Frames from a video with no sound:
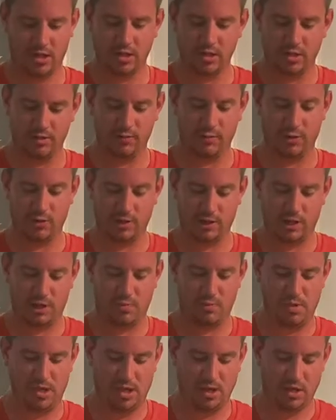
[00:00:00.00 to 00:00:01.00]
if you're like
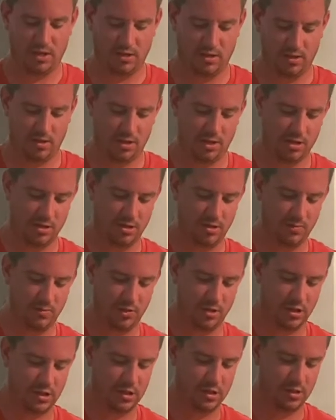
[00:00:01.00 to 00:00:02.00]
me and you
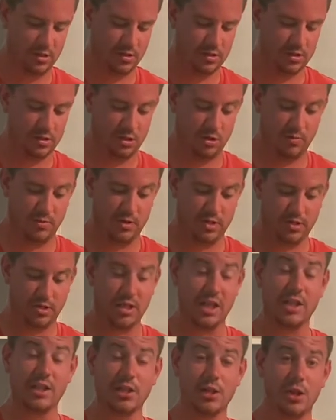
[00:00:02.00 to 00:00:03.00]
put too much
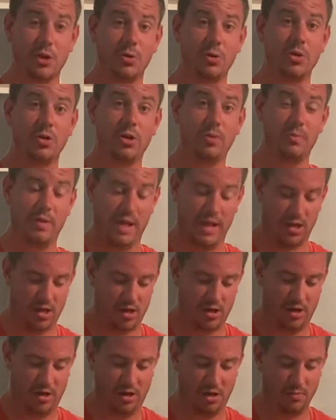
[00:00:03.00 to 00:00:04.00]
and load your
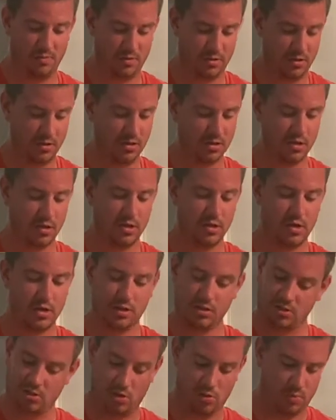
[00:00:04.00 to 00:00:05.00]
pan up,
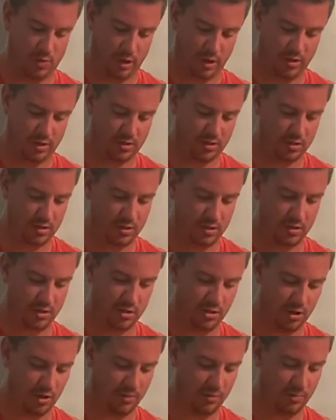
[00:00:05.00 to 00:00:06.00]
don't worry.
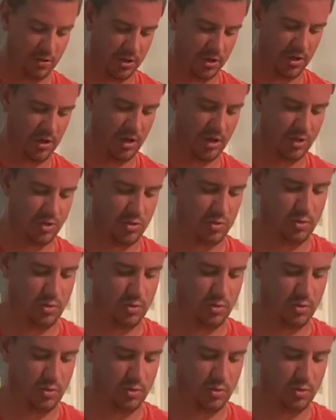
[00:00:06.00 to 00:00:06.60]
You can put it into a